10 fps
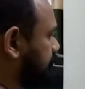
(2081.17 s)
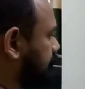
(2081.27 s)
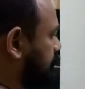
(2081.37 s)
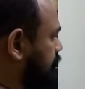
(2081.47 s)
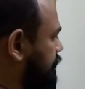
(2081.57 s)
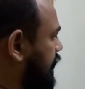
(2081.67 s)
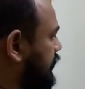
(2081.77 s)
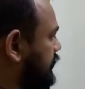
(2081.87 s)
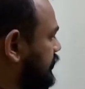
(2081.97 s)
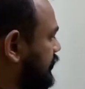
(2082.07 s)

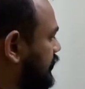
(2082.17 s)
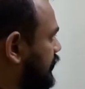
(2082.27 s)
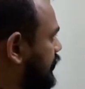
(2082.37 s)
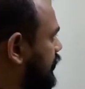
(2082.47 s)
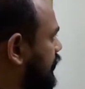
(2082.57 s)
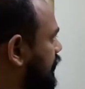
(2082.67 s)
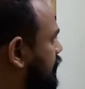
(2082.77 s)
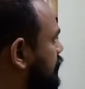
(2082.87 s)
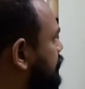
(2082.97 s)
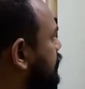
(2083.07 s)
then
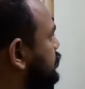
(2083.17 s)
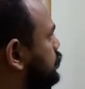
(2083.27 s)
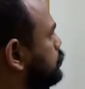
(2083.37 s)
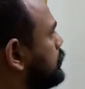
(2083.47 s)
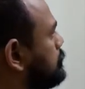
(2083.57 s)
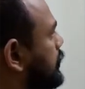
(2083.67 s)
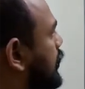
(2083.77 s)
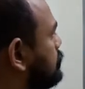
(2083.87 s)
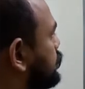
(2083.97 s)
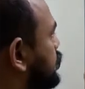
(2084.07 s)
this will
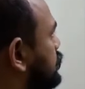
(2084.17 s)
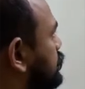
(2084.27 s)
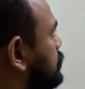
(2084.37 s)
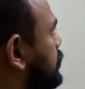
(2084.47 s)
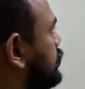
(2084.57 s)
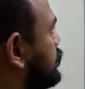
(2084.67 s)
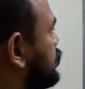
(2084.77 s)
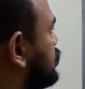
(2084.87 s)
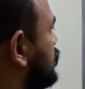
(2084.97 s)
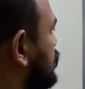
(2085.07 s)
become 0, because you